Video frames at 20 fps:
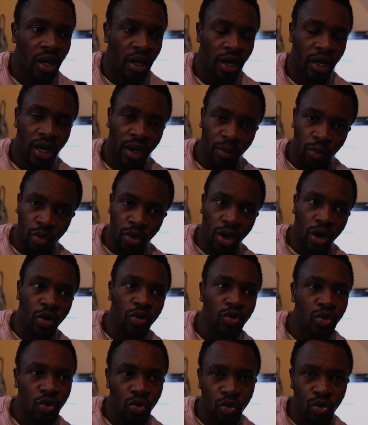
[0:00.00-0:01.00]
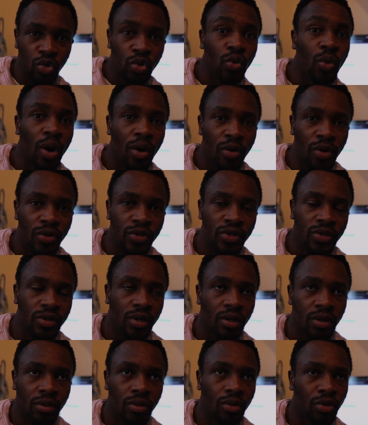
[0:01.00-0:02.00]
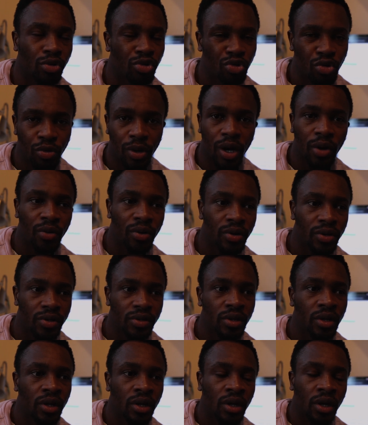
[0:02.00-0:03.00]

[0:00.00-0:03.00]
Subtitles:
and I'm gonna also do 2 hours or 3 hours